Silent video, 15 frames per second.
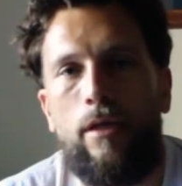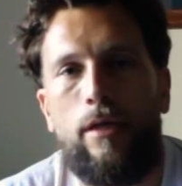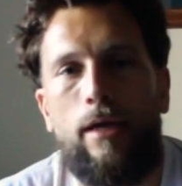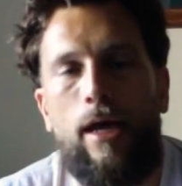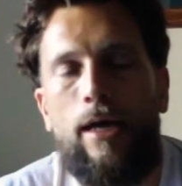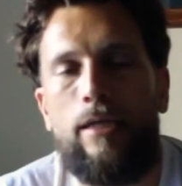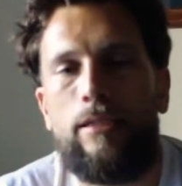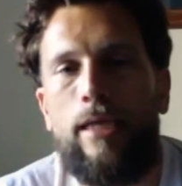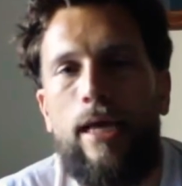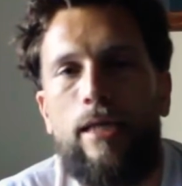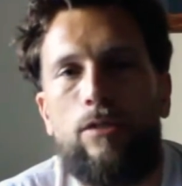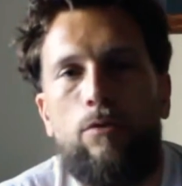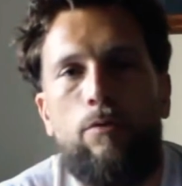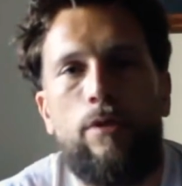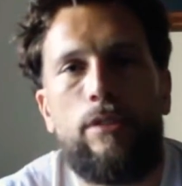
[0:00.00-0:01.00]
Guys,
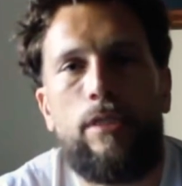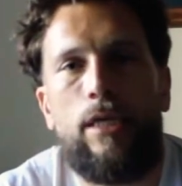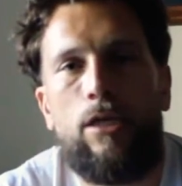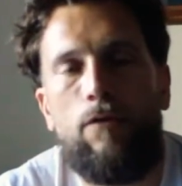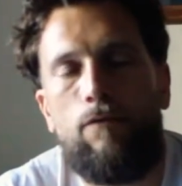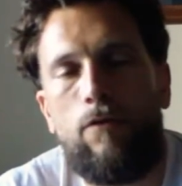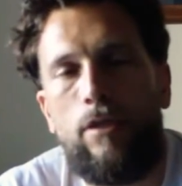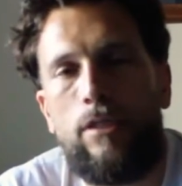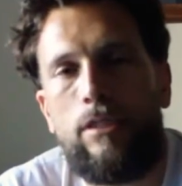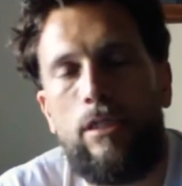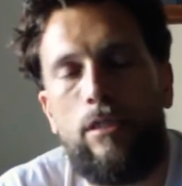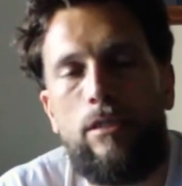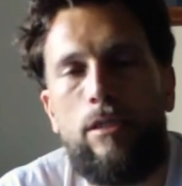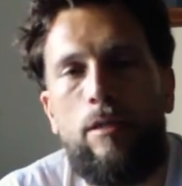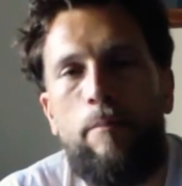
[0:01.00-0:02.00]
as always, thank you for
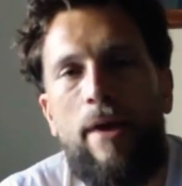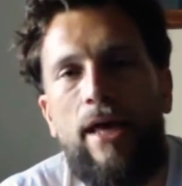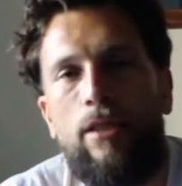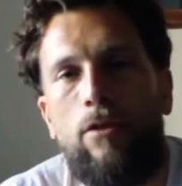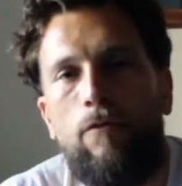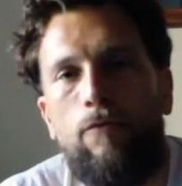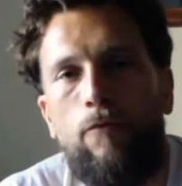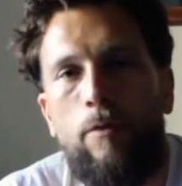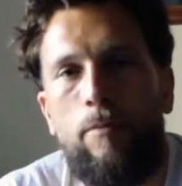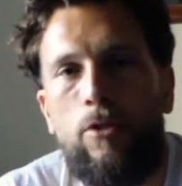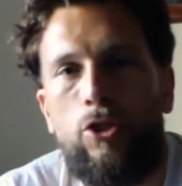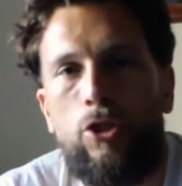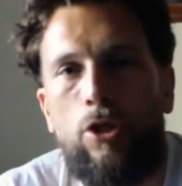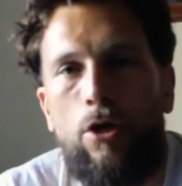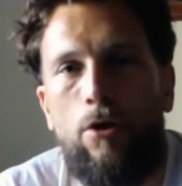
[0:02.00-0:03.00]
listening to the Matthew
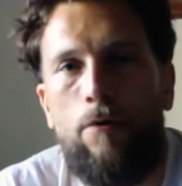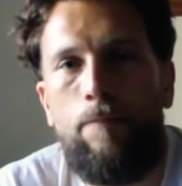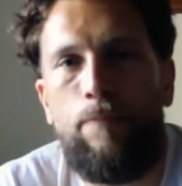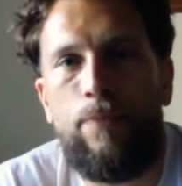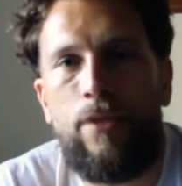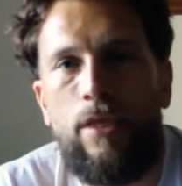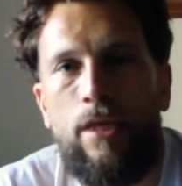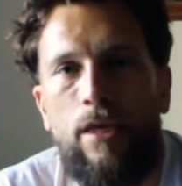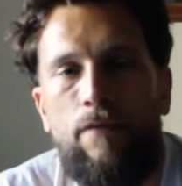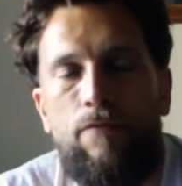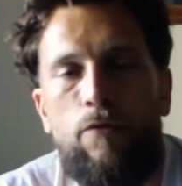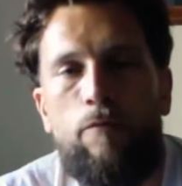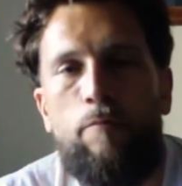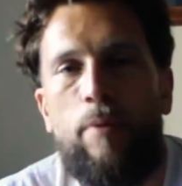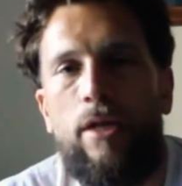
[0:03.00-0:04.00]
Freeman Show.
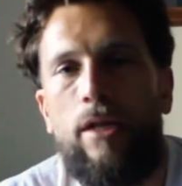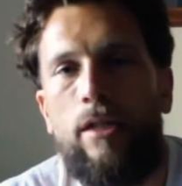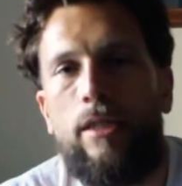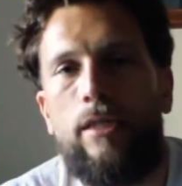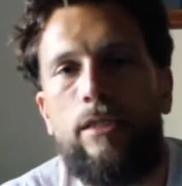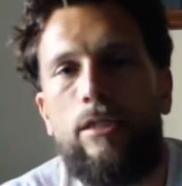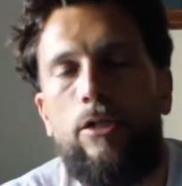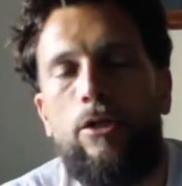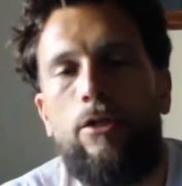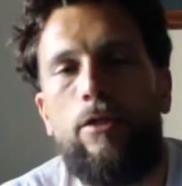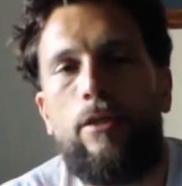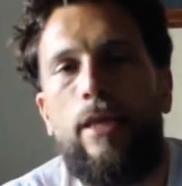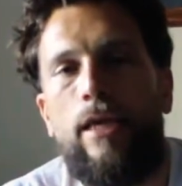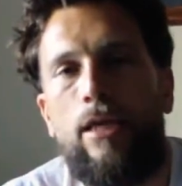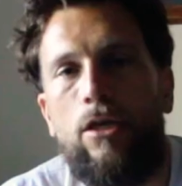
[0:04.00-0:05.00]
If you've been a listener,
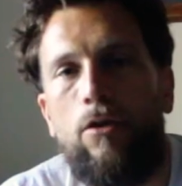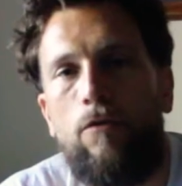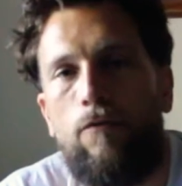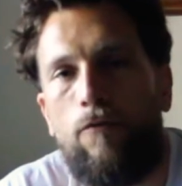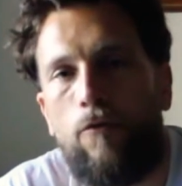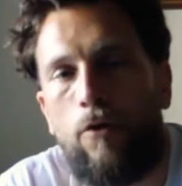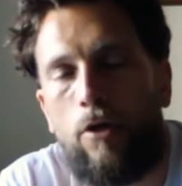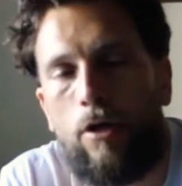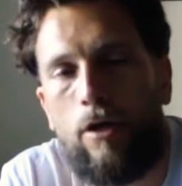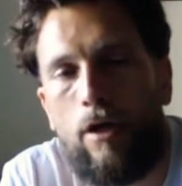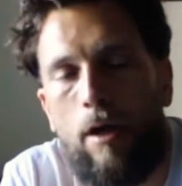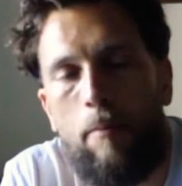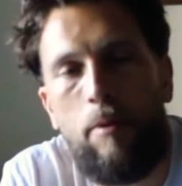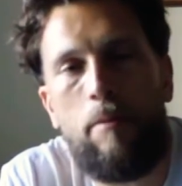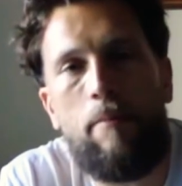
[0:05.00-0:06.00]
thank you for
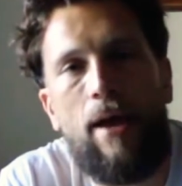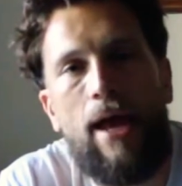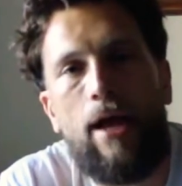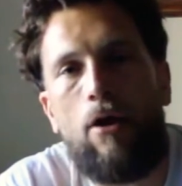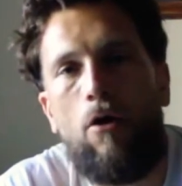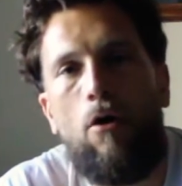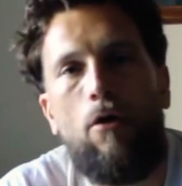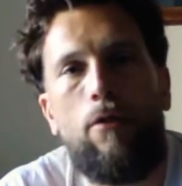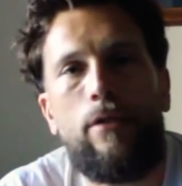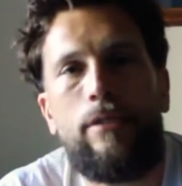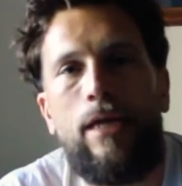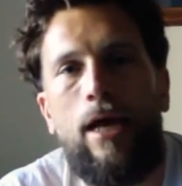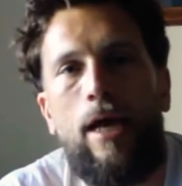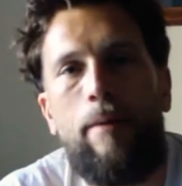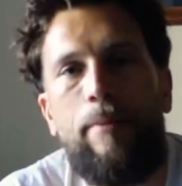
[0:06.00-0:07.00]
coming back all the
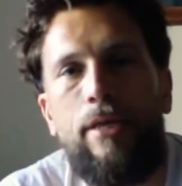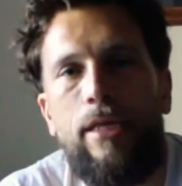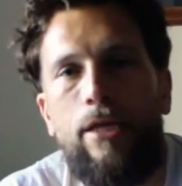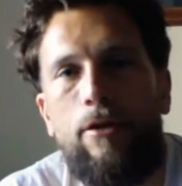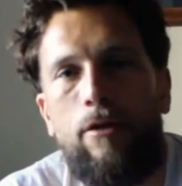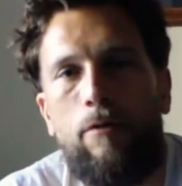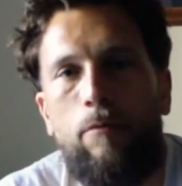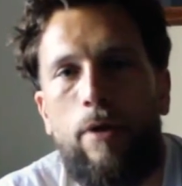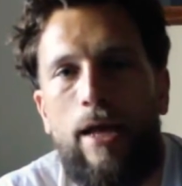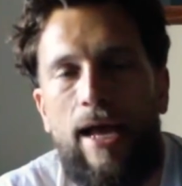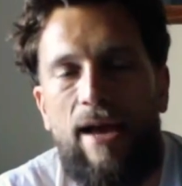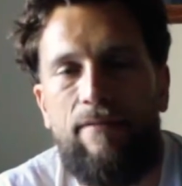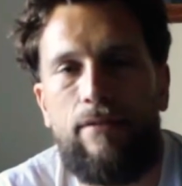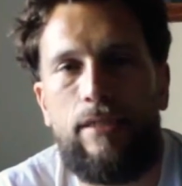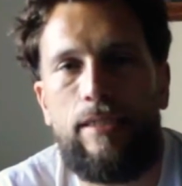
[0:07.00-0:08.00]
time and hearing what I
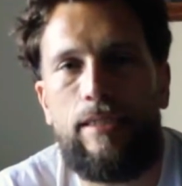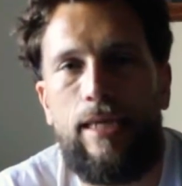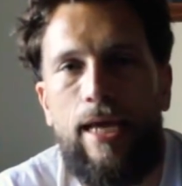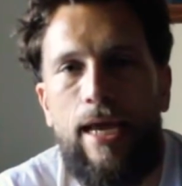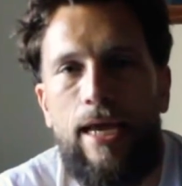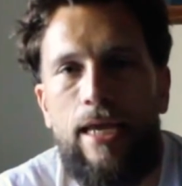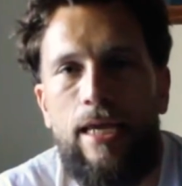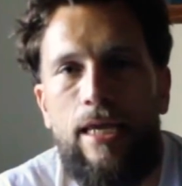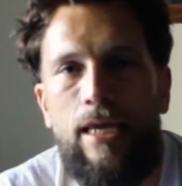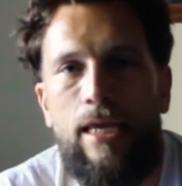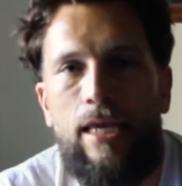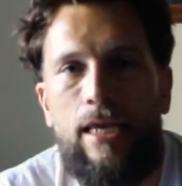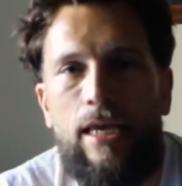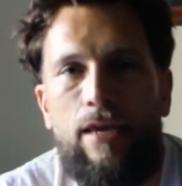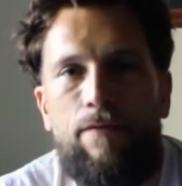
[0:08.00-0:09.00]
have to say.
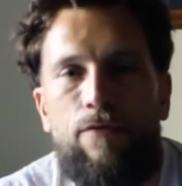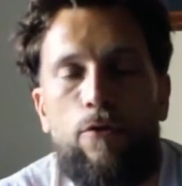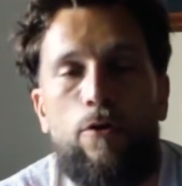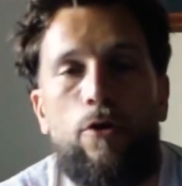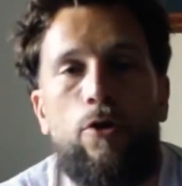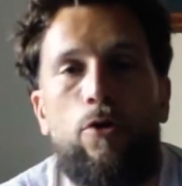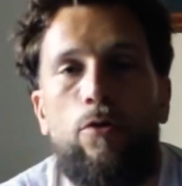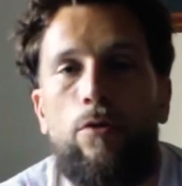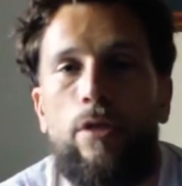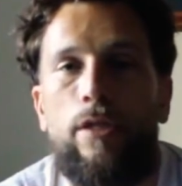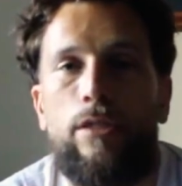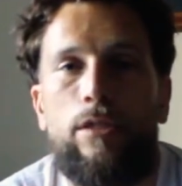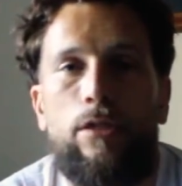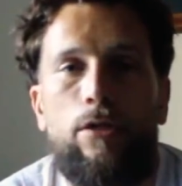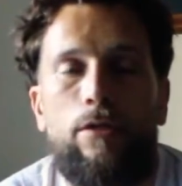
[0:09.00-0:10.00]
If you're a new
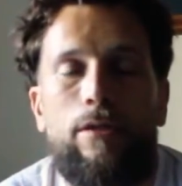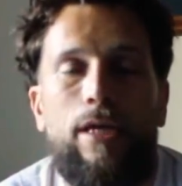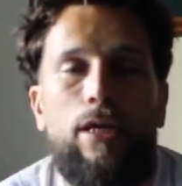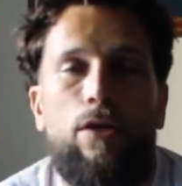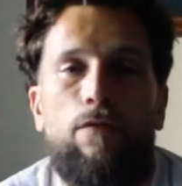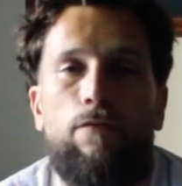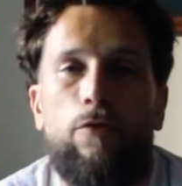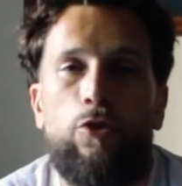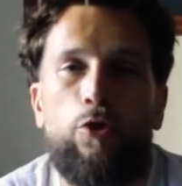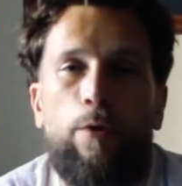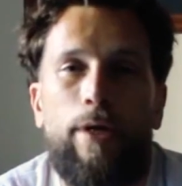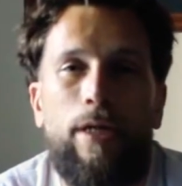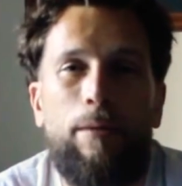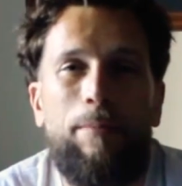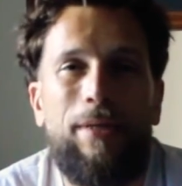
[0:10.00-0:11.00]
listener, thank you for
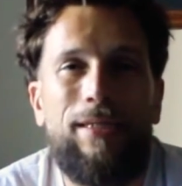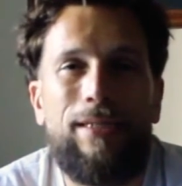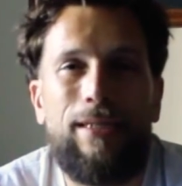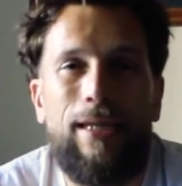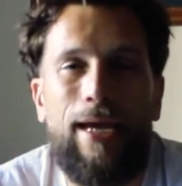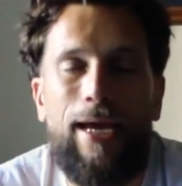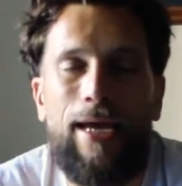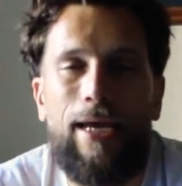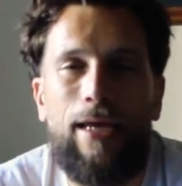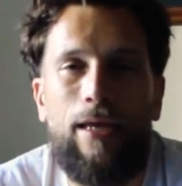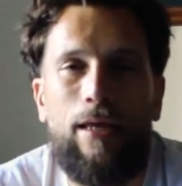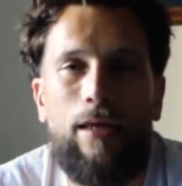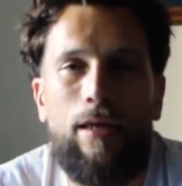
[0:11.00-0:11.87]
joining me today.